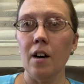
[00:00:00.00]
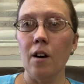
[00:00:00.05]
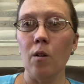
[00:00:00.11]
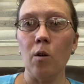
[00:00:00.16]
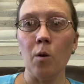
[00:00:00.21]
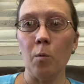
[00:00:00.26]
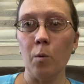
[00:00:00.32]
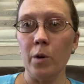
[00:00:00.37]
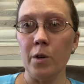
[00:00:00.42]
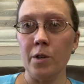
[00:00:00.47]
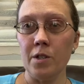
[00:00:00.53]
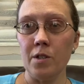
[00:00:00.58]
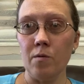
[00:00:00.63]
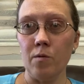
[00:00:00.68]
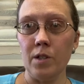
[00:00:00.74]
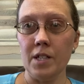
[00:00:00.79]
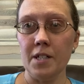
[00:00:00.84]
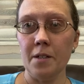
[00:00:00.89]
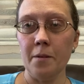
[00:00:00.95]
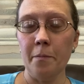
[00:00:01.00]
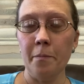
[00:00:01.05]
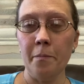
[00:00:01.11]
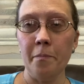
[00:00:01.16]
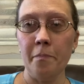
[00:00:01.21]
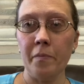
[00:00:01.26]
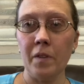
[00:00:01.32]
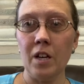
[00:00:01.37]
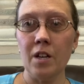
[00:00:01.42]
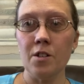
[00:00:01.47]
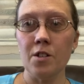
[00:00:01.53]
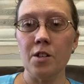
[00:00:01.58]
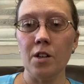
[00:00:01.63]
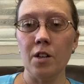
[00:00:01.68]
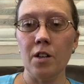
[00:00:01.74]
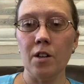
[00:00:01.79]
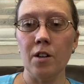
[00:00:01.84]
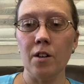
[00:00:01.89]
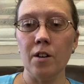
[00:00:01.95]
or words of wisdom into
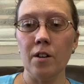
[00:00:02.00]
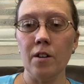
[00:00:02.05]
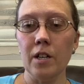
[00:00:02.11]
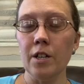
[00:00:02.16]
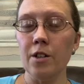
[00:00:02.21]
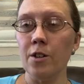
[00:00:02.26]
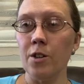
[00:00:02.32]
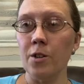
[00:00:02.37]
your inner